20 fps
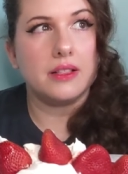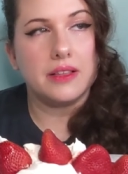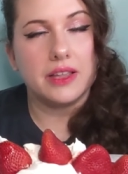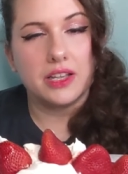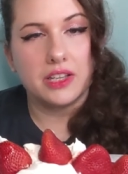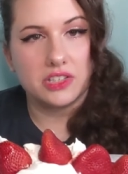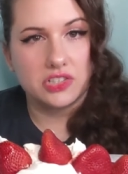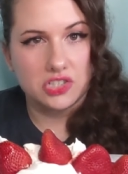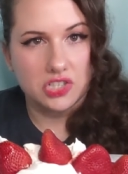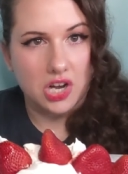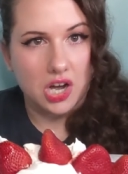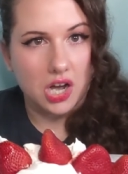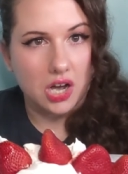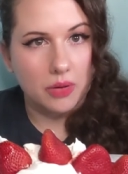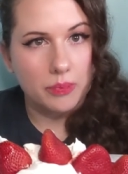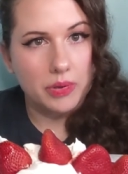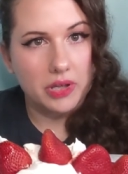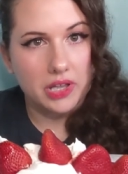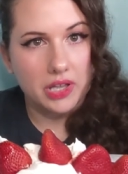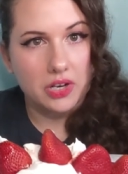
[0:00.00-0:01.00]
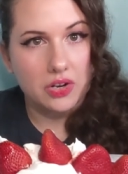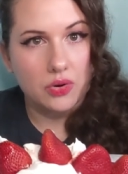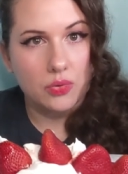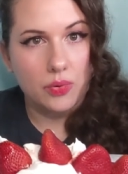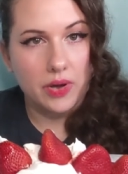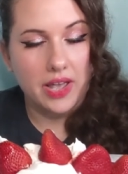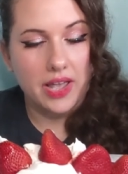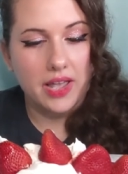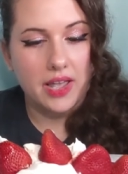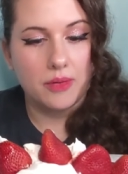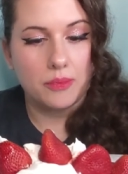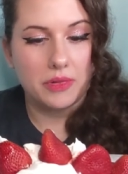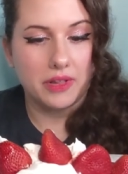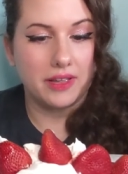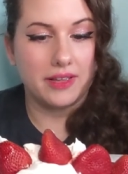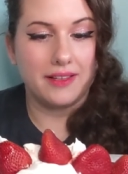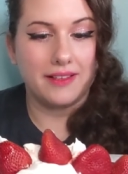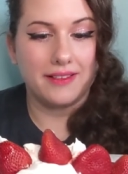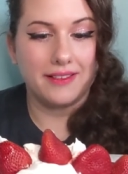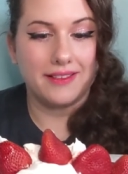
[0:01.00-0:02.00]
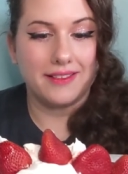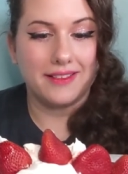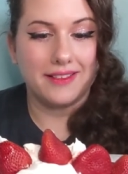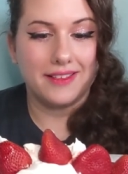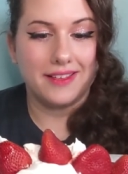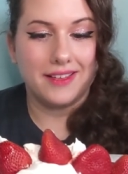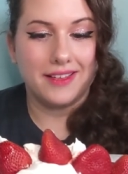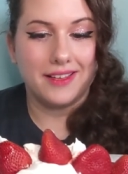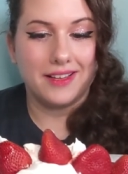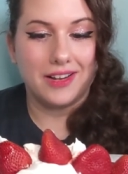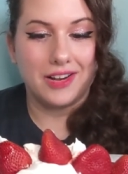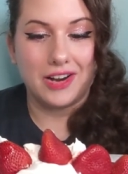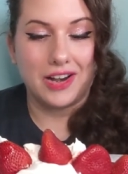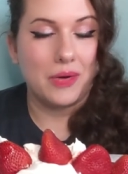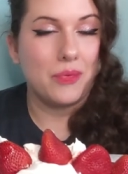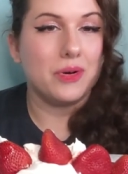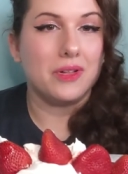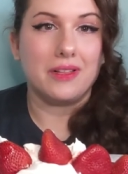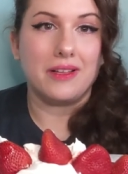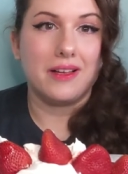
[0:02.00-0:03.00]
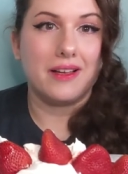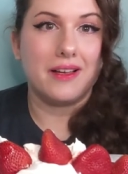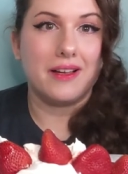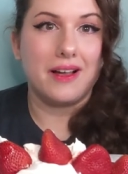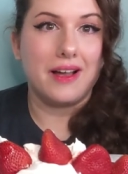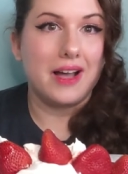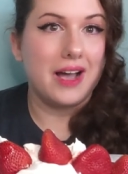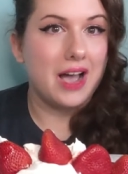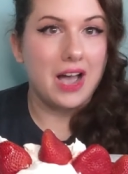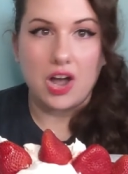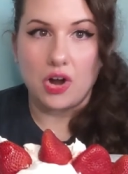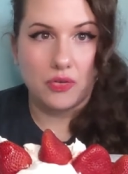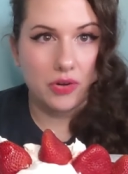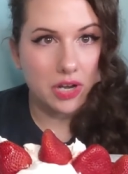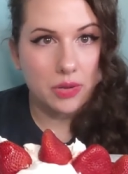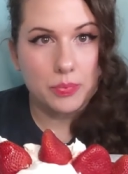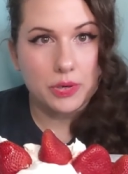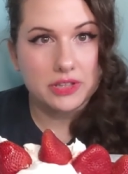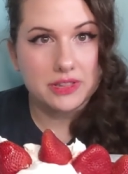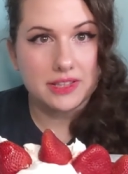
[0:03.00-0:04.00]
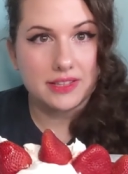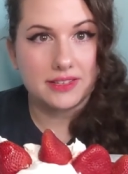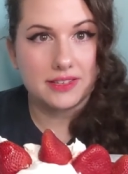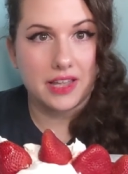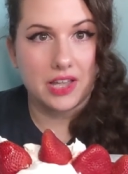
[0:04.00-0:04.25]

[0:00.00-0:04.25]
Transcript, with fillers: like a job in a way. I'm like, all right, well, I already put the